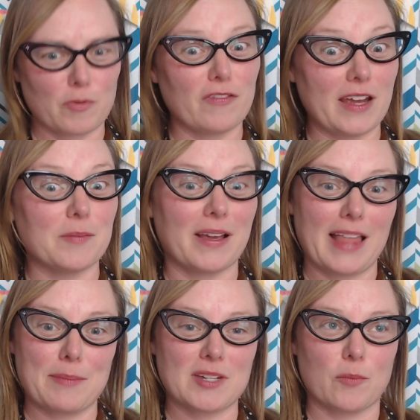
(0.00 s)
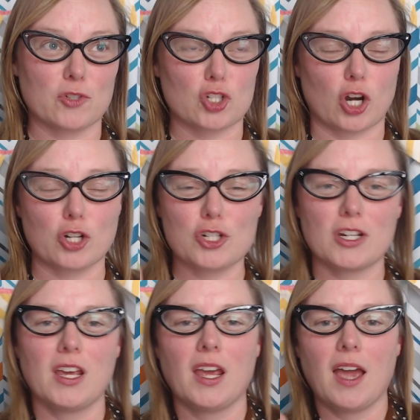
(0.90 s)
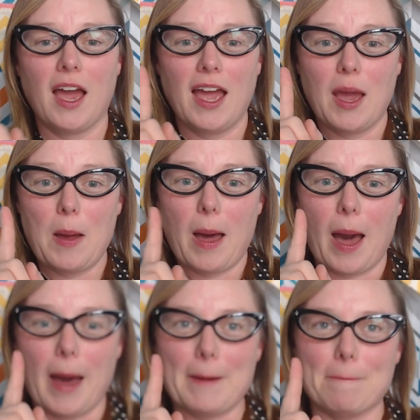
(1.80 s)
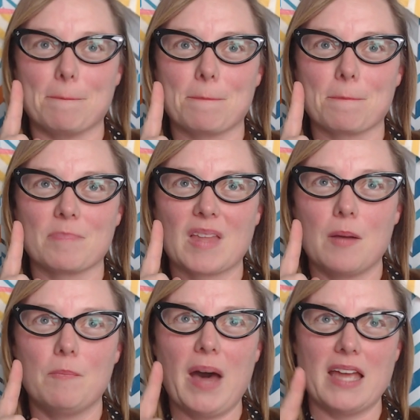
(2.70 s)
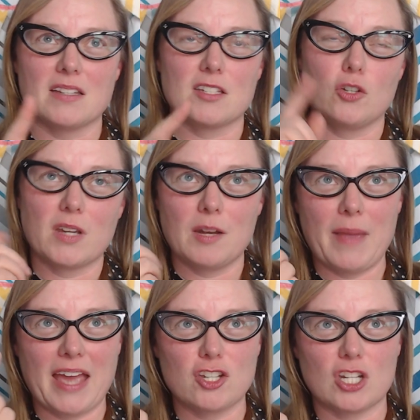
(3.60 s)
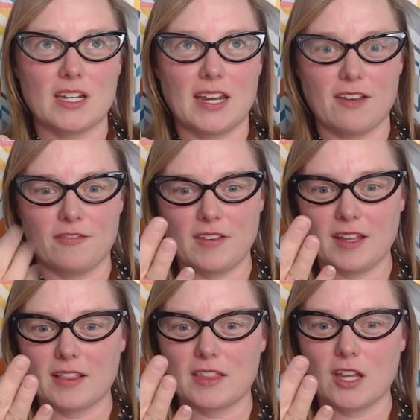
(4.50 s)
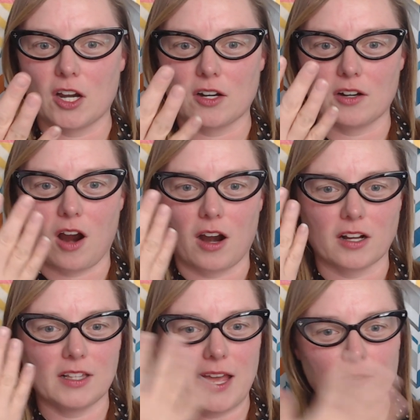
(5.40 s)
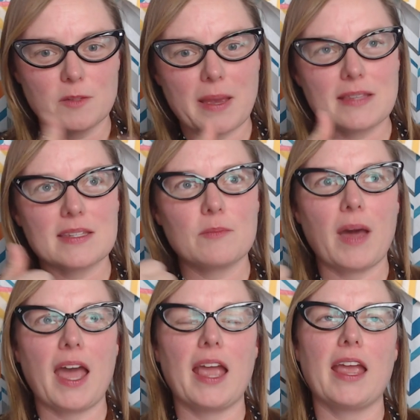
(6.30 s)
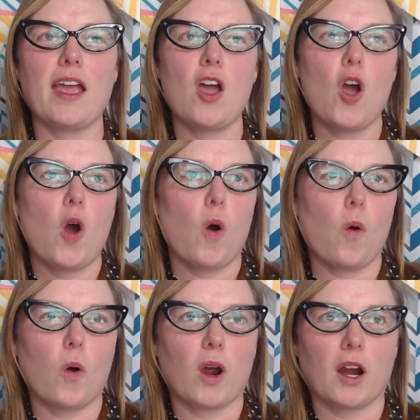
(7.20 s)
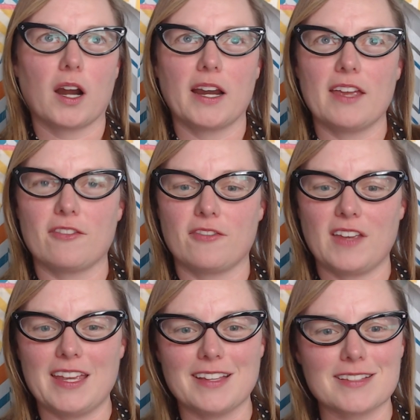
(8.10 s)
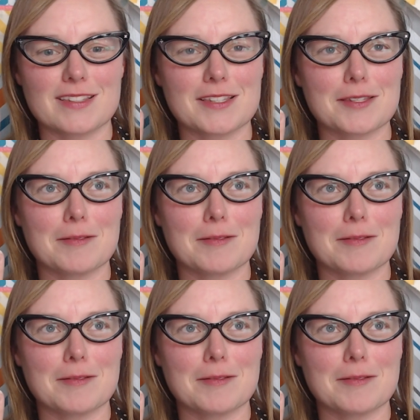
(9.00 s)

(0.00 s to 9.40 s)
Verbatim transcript: provided my laptop was charged. Um, but you can imagine if there are clouds passing by or if it's